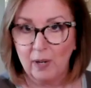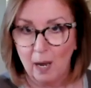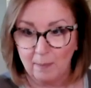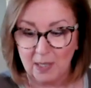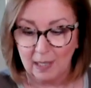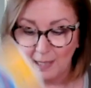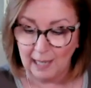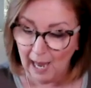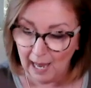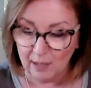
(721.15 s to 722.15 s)
Cups
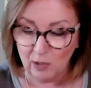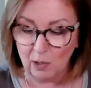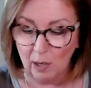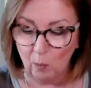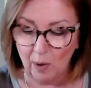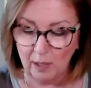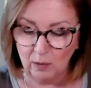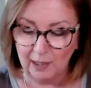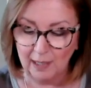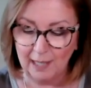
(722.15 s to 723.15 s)
again, so I want to
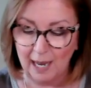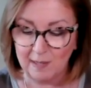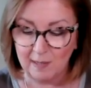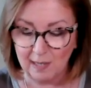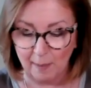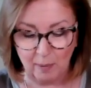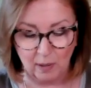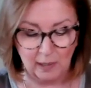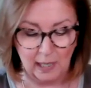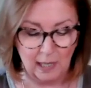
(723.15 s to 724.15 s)
look at that
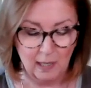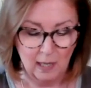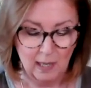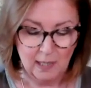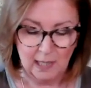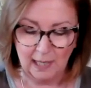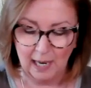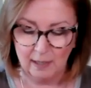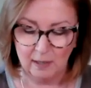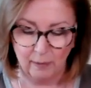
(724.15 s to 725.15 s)
separately to
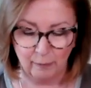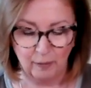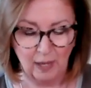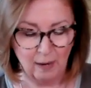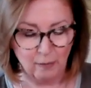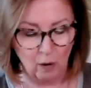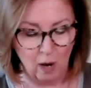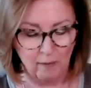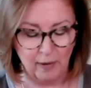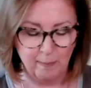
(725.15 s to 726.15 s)
get the flavor
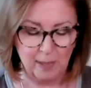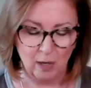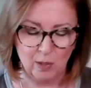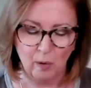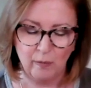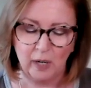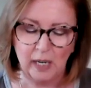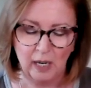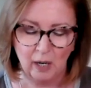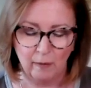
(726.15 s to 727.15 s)
of it because over
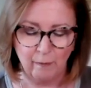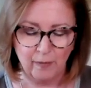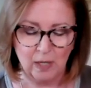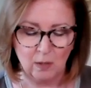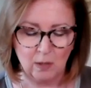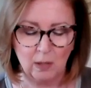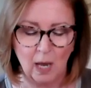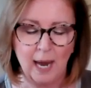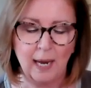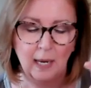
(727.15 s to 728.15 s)
here it feels
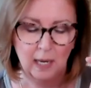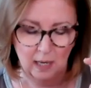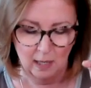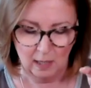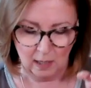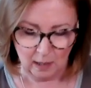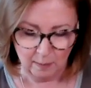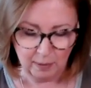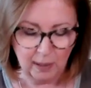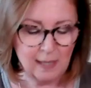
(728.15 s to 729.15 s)
like
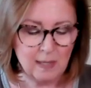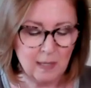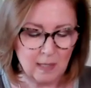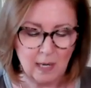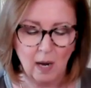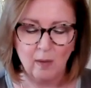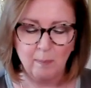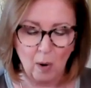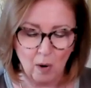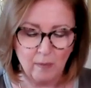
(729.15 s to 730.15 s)
complacency on the
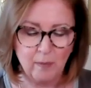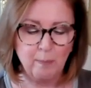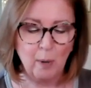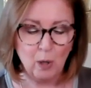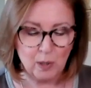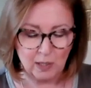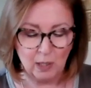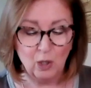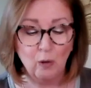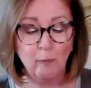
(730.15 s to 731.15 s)
part of the
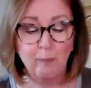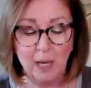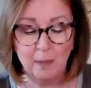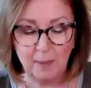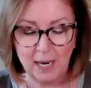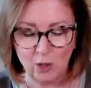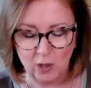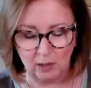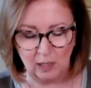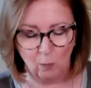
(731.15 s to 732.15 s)
person you've been
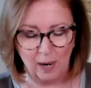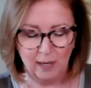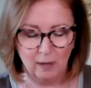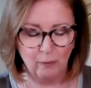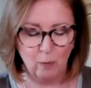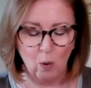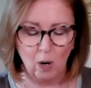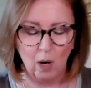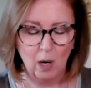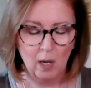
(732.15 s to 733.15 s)
patiently waiting
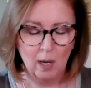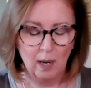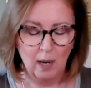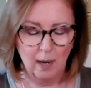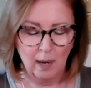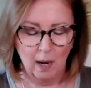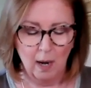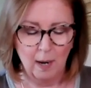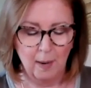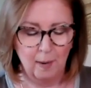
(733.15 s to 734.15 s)
for.
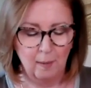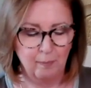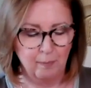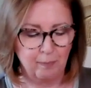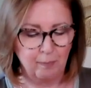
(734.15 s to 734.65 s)
Um,